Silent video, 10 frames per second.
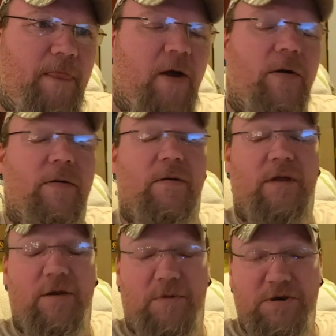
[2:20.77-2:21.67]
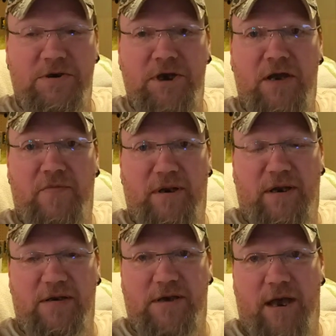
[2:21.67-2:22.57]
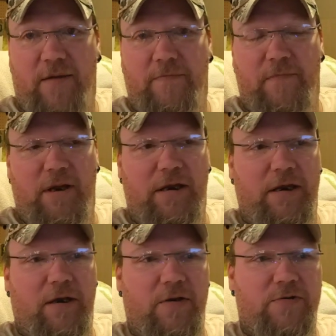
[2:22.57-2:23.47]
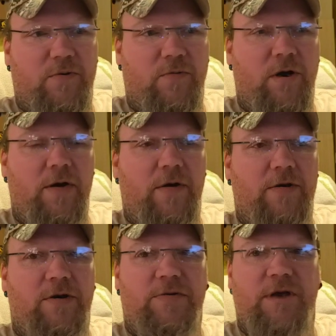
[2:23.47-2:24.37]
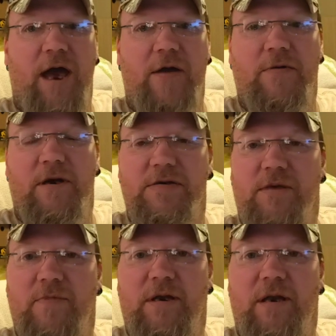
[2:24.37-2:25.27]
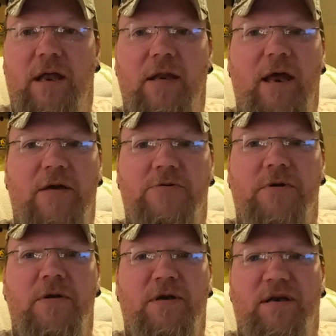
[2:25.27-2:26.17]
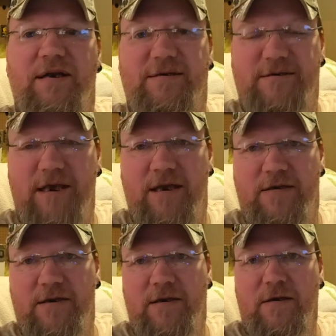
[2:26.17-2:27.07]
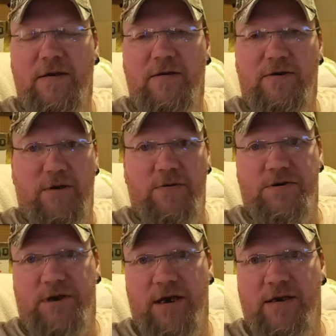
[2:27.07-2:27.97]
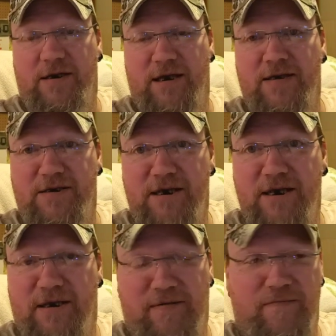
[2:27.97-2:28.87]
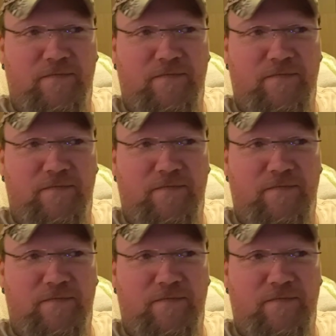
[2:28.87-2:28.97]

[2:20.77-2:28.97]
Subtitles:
or it was a gentleman this time, and he goes, well, your title has been electronically sent to the state of Tennessee.